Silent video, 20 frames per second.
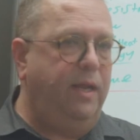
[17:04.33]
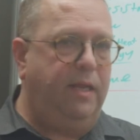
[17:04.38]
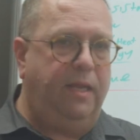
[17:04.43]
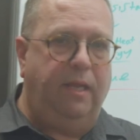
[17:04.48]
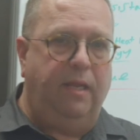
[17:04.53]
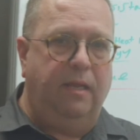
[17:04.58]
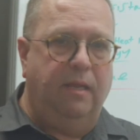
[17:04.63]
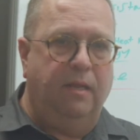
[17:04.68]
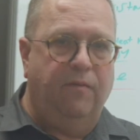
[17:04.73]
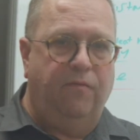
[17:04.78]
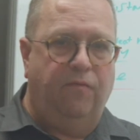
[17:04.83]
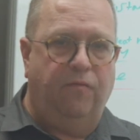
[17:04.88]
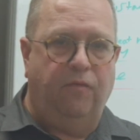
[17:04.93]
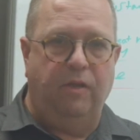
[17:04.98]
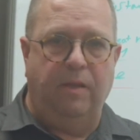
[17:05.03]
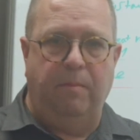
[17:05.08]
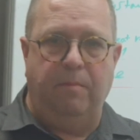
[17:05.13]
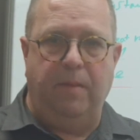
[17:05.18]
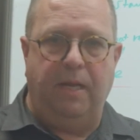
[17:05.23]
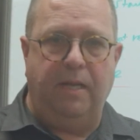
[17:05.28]
and ready
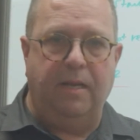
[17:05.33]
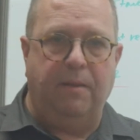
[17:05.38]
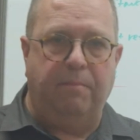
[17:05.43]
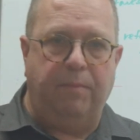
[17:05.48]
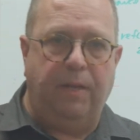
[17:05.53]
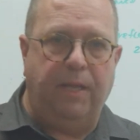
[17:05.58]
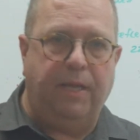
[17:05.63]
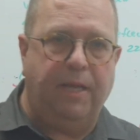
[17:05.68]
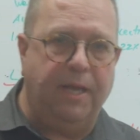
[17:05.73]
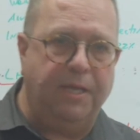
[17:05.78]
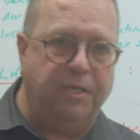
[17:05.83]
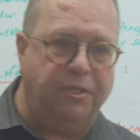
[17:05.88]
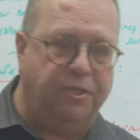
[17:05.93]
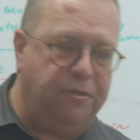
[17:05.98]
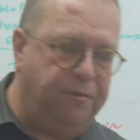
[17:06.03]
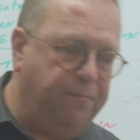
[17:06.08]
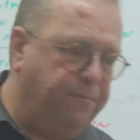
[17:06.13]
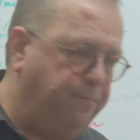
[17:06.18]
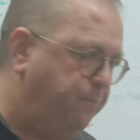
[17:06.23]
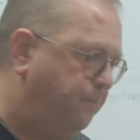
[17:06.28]
for the main
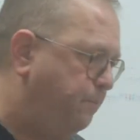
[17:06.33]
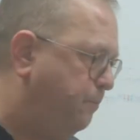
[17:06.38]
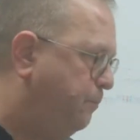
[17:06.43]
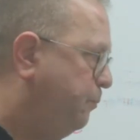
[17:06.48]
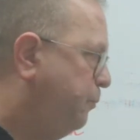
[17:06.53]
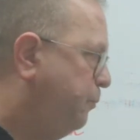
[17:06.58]
application.